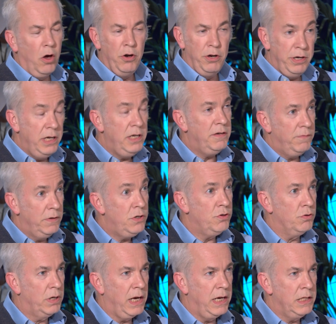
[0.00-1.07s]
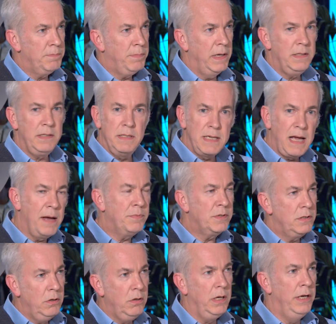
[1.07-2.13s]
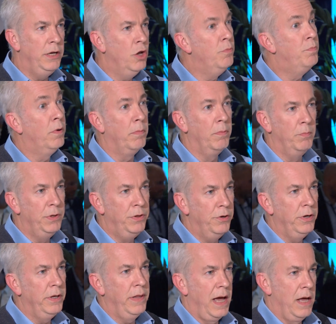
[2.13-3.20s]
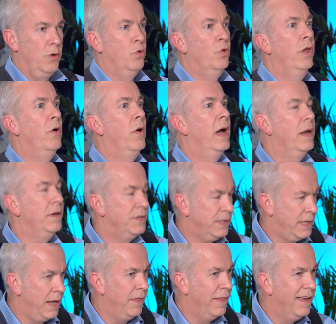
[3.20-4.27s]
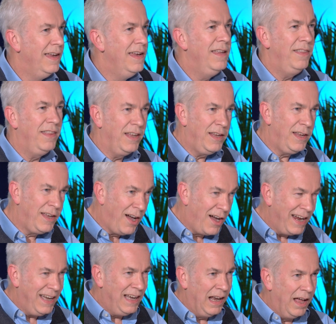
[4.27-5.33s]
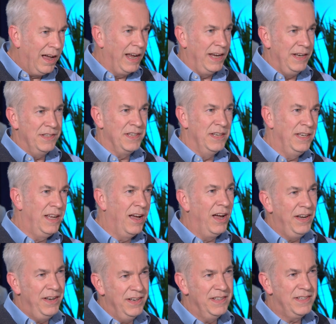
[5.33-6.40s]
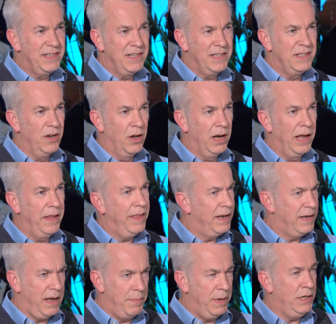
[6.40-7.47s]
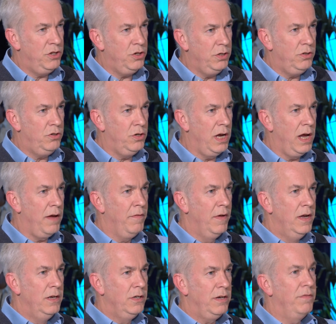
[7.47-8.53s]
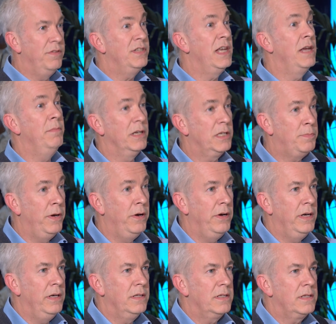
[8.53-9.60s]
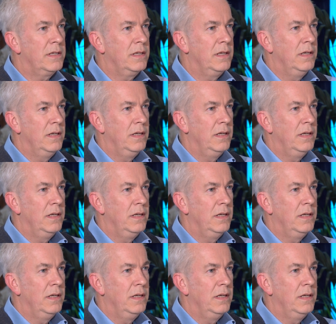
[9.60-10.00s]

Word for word: on an individual case basis, absolutely no problem with doing that. Although I understand the guidelines and guidance is not like that. I mean, do you have the same experience?